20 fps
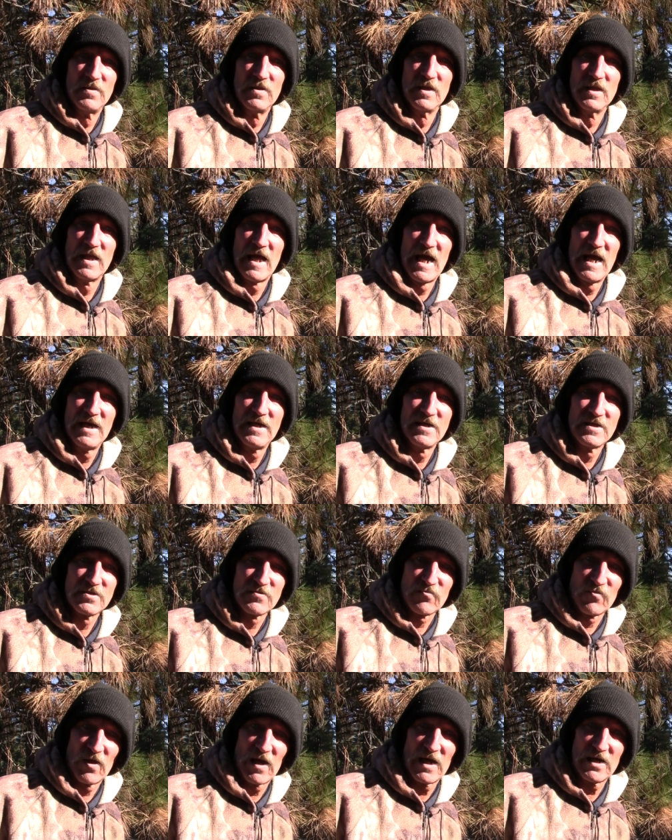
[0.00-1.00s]
the land is
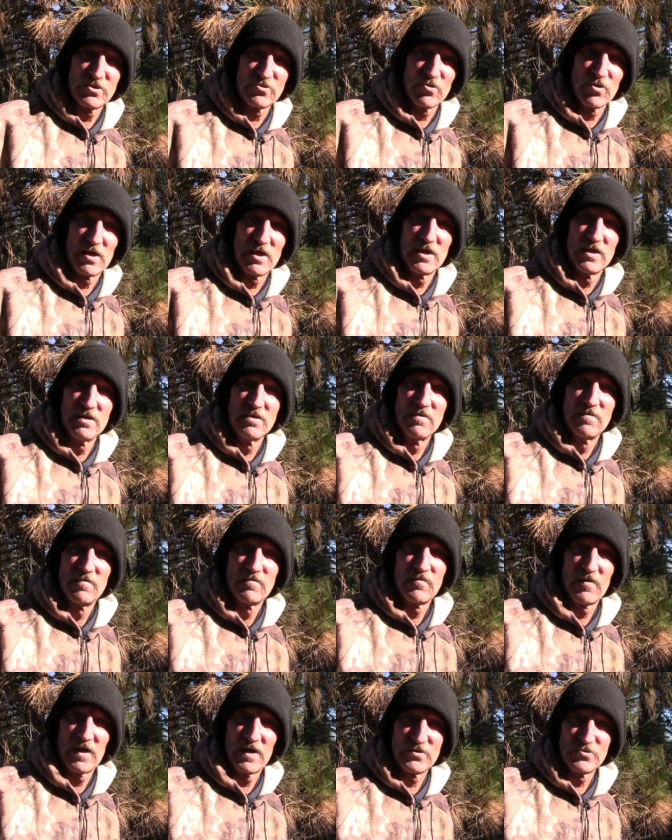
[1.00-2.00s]
fragile,
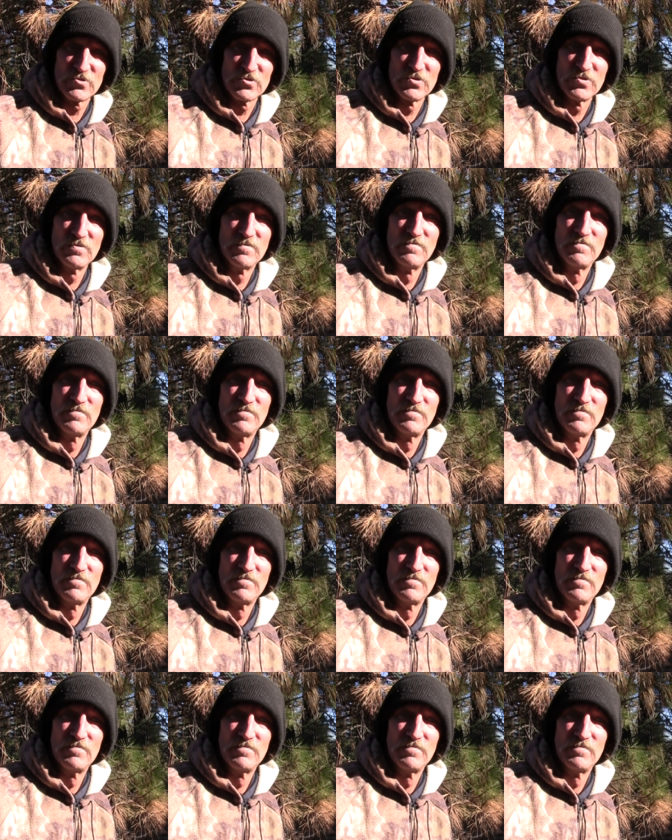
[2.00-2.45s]
fragile.